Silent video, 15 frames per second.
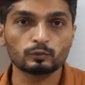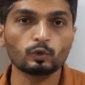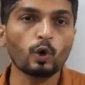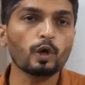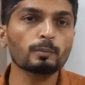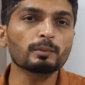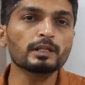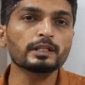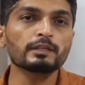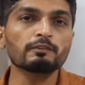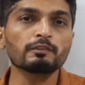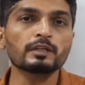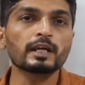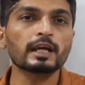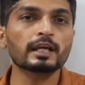normally
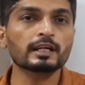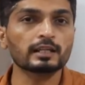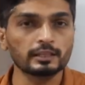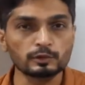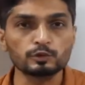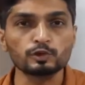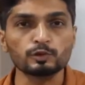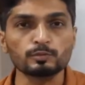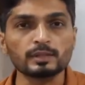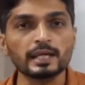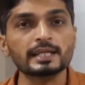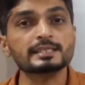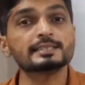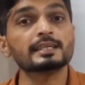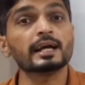we assume
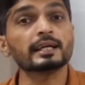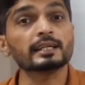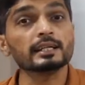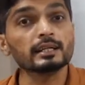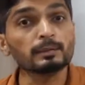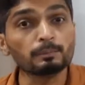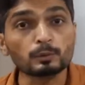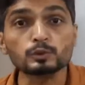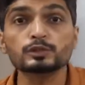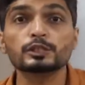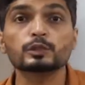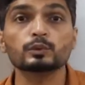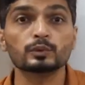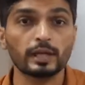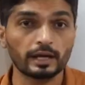exactly
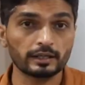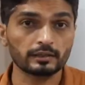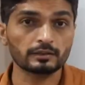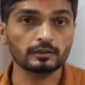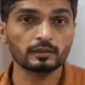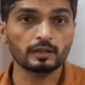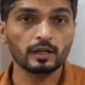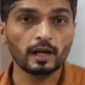opposite to that.